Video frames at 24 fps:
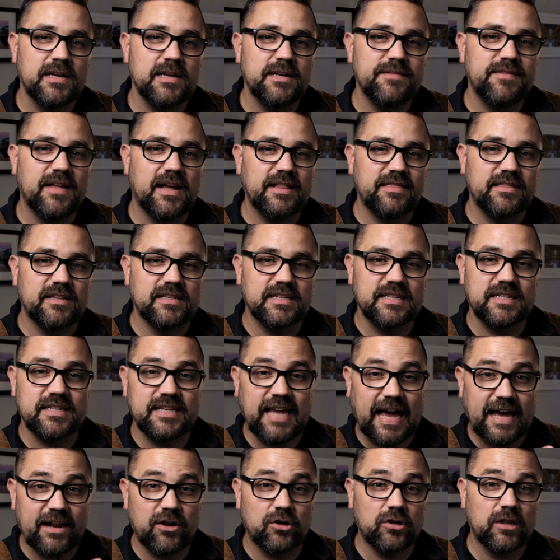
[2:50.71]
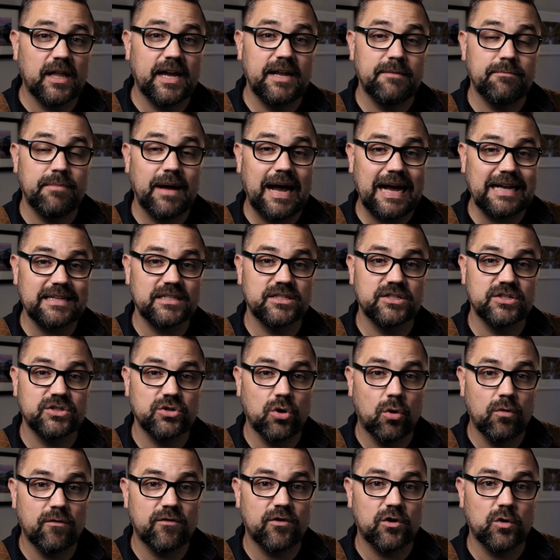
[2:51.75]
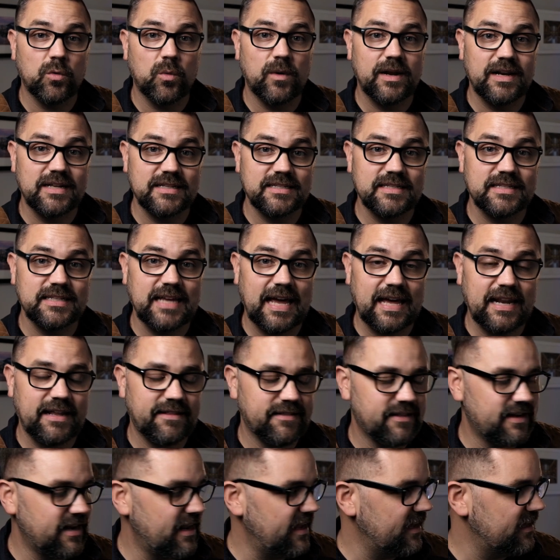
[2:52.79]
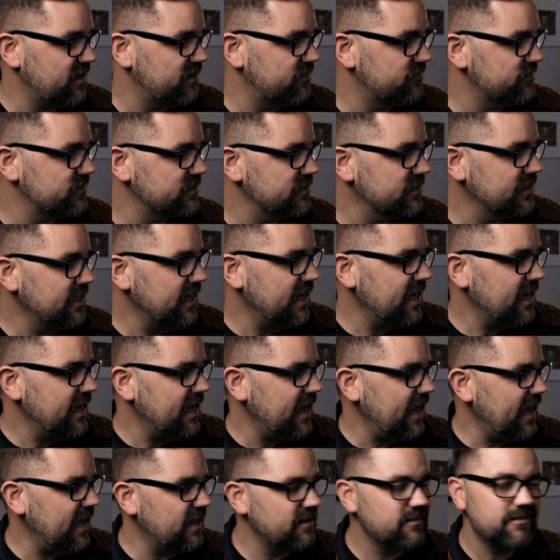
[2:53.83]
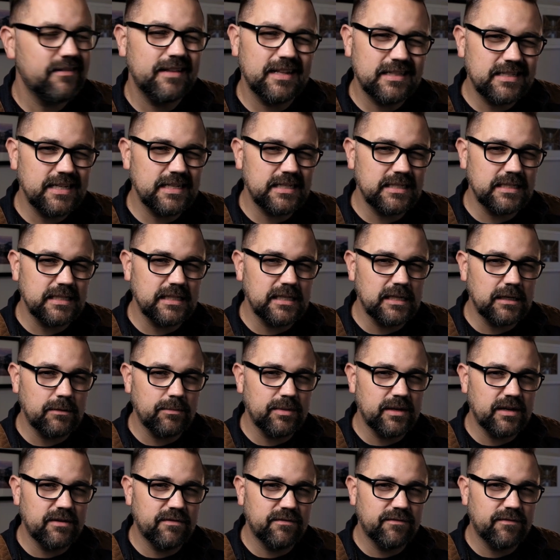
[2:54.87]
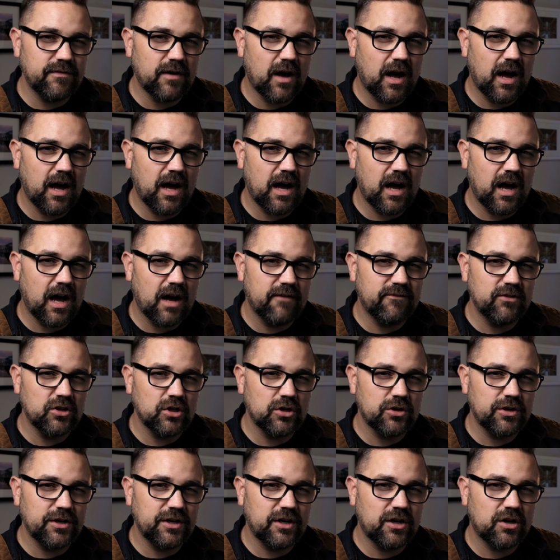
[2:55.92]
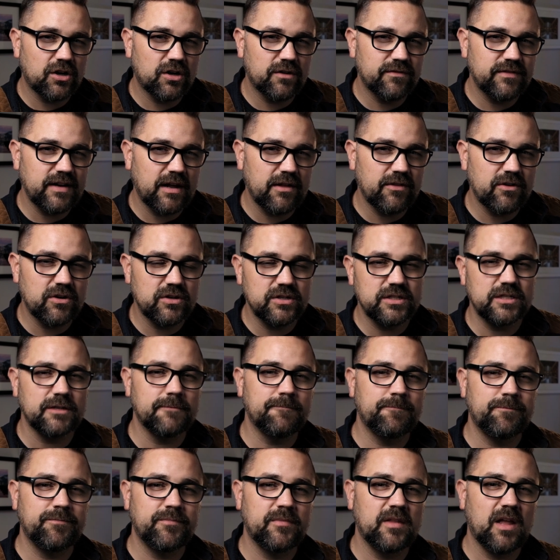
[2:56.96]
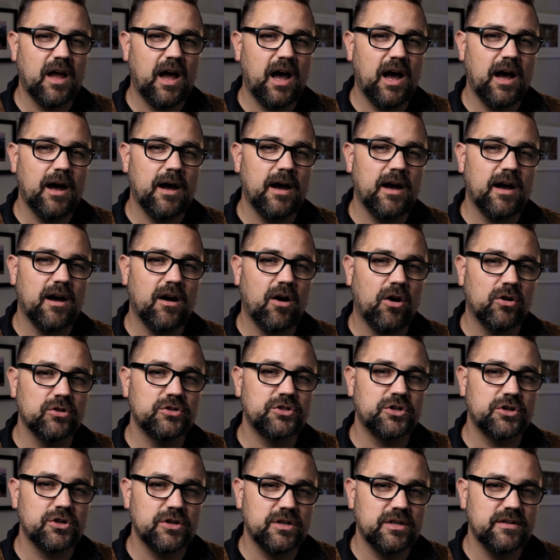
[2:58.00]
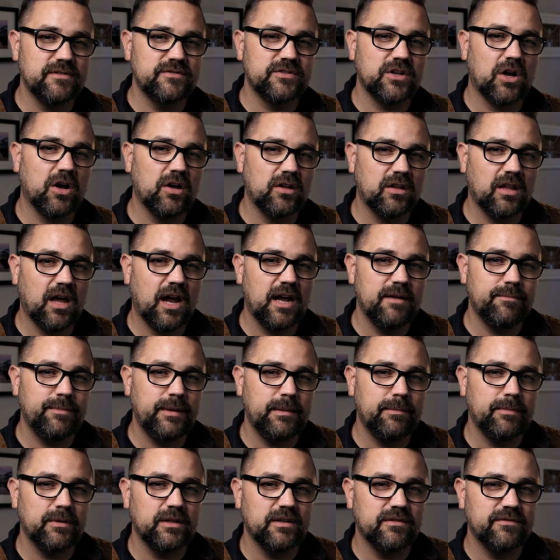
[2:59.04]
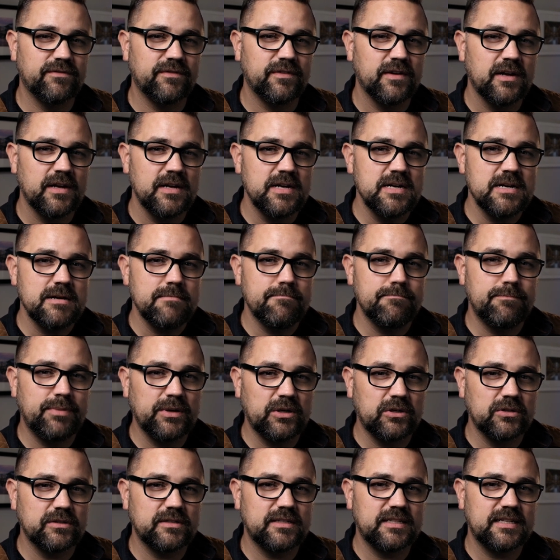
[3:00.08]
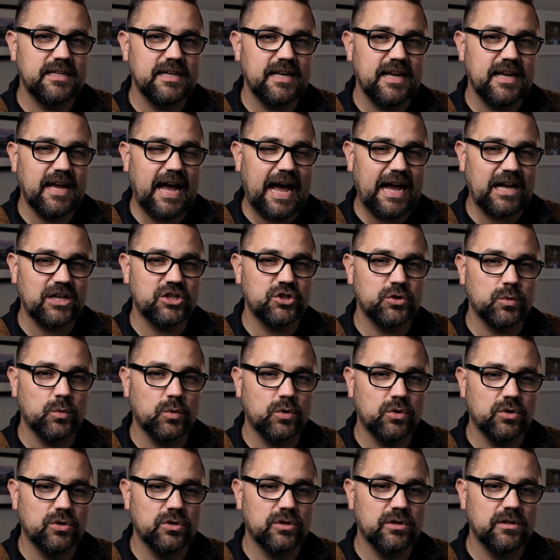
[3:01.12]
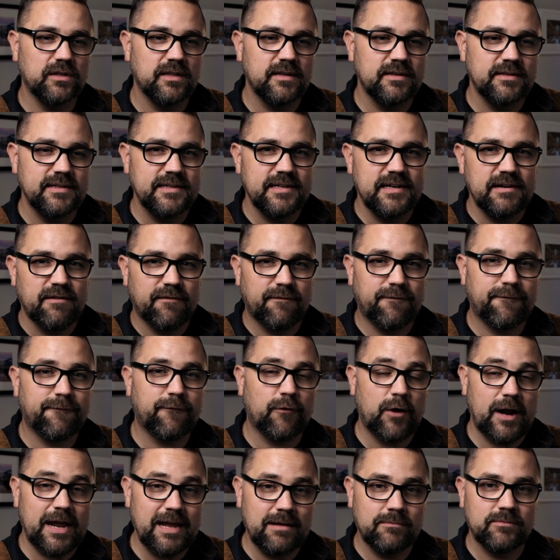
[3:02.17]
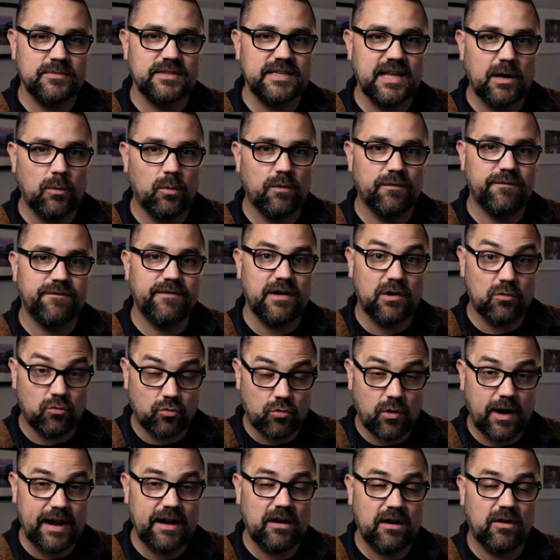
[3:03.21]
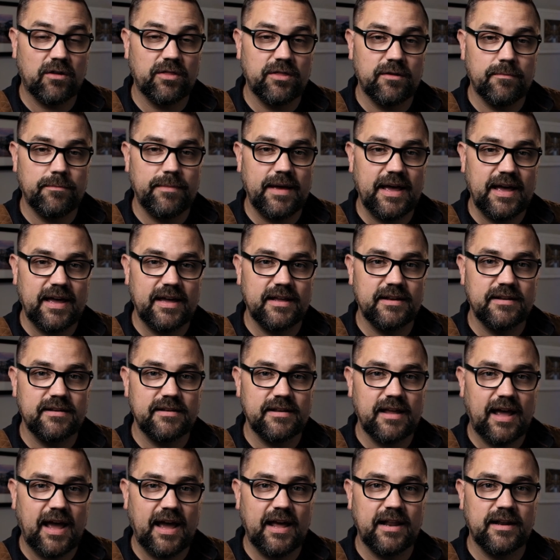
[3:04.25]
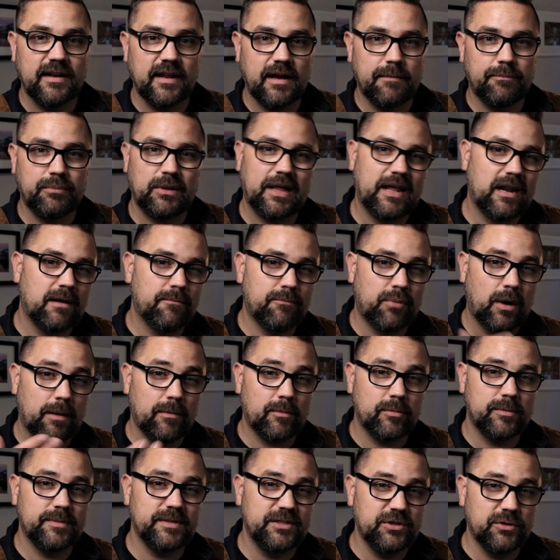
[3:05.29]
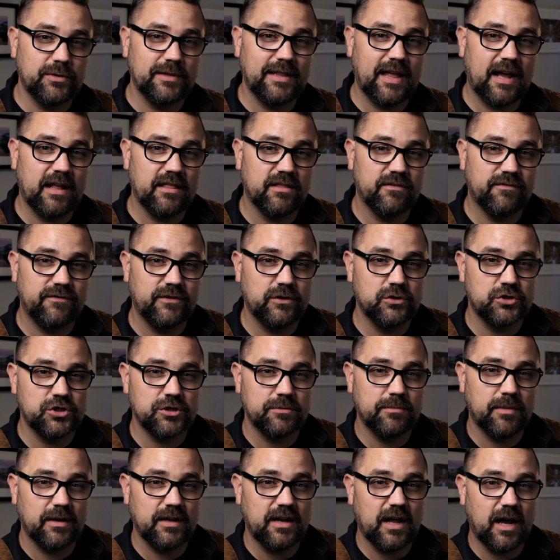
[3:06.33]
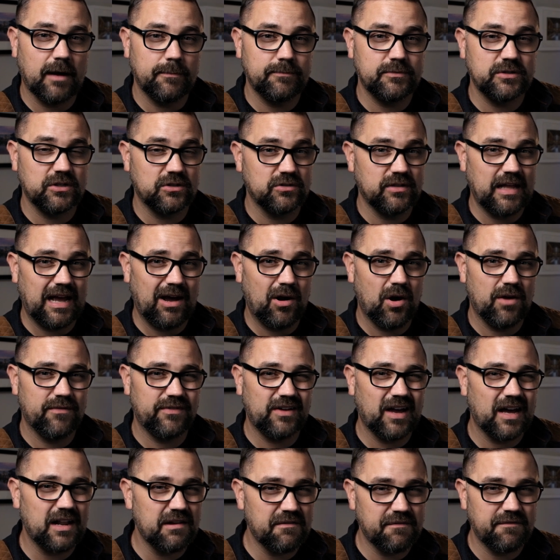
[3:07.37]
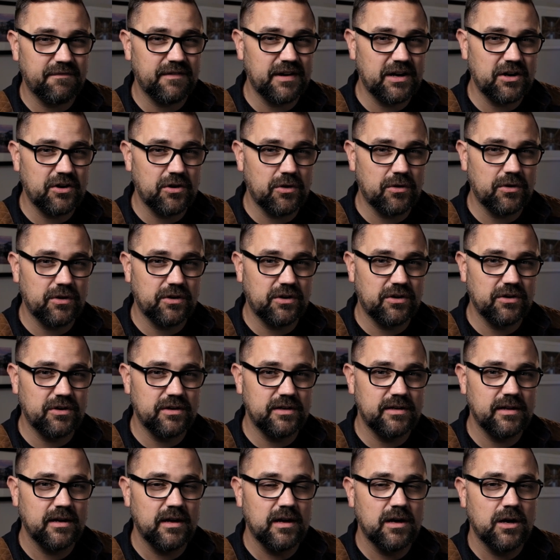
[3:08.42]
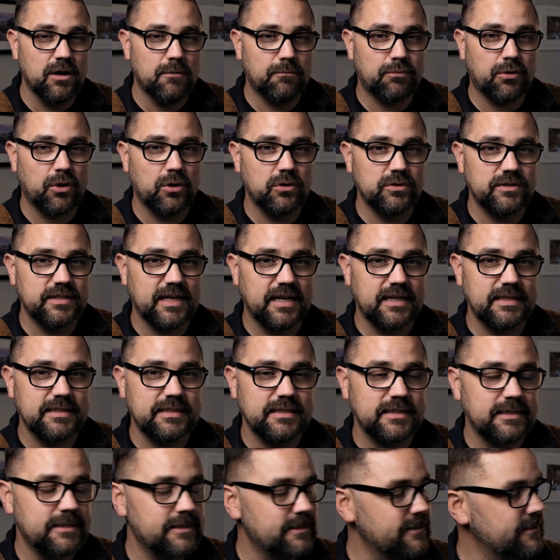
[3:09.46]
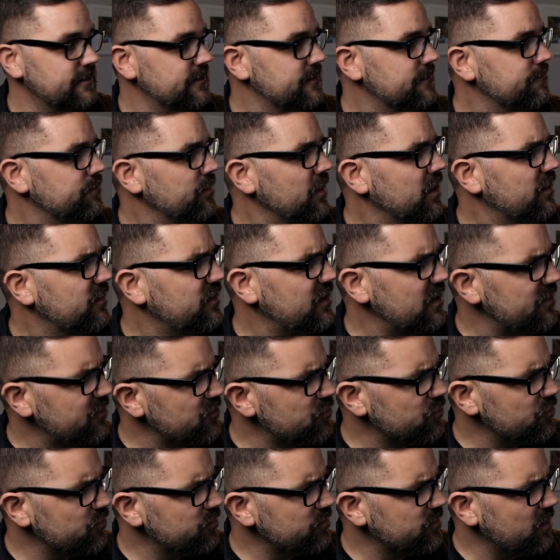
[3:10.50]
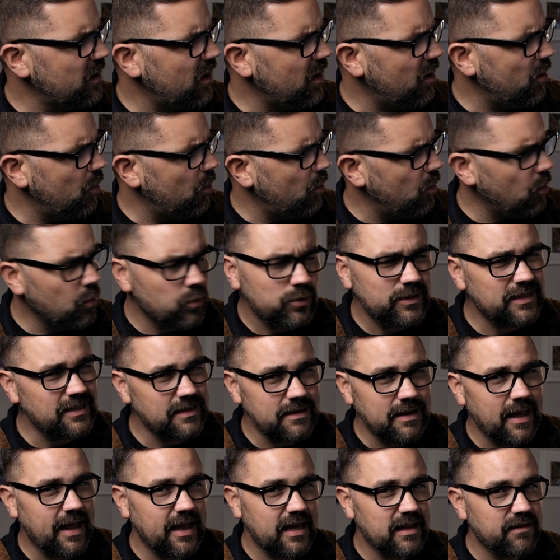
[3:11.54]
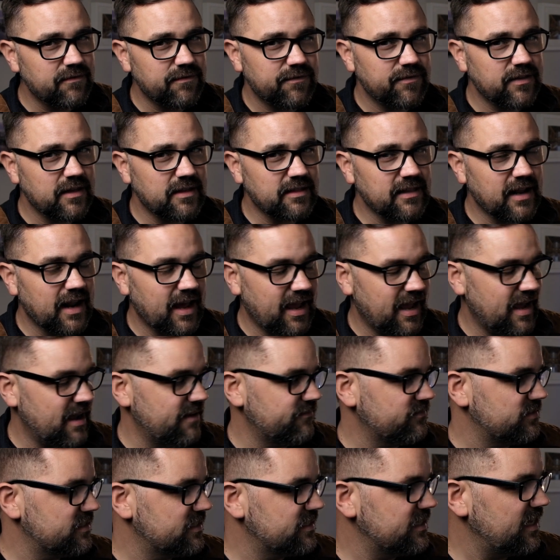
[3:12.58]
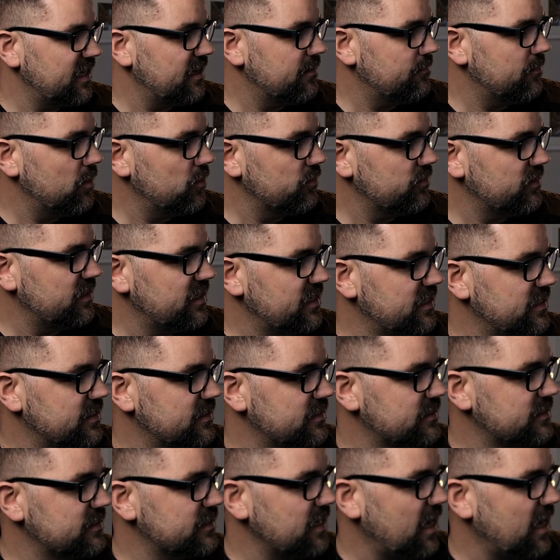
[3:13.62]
the scanner light passes over when it's scanning the negatives. And that takes a little bit of a learning curve. Now, there are some alternatives online. People have built actual frames that will fit right on the bed, and I plan on probably doing that in the future, but up till now I've kind of figured out a good process. The other only negative thing that I have to say about these